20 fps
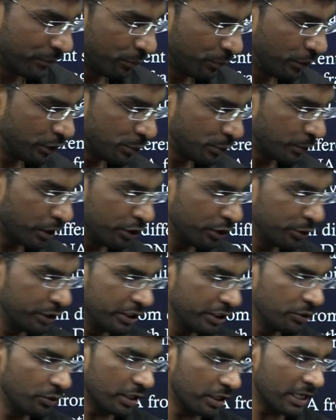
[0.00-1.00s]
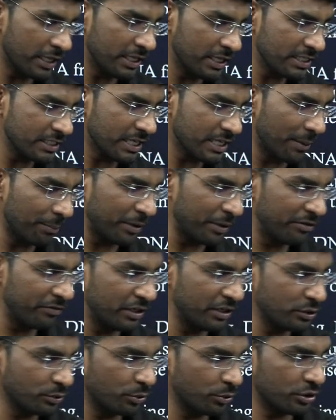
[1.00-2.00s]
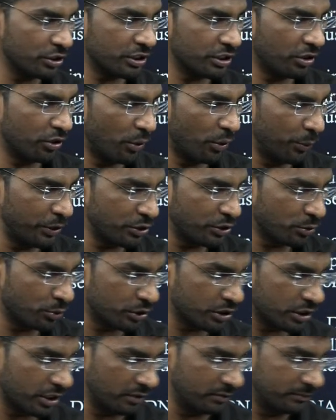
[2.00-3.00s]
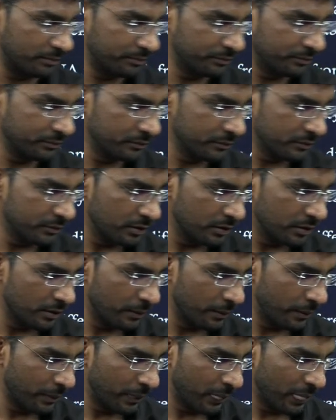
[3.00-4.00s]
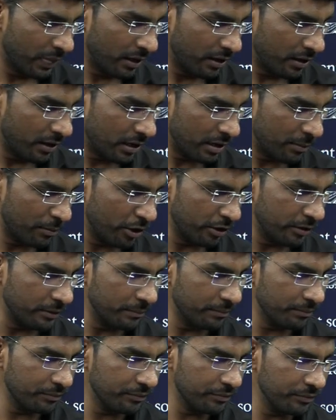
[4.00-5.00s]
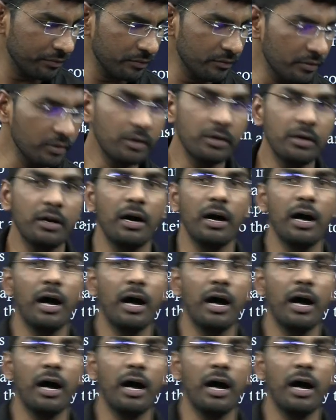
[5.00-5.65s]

Which one you did not understand? Previous question or which question? Come on.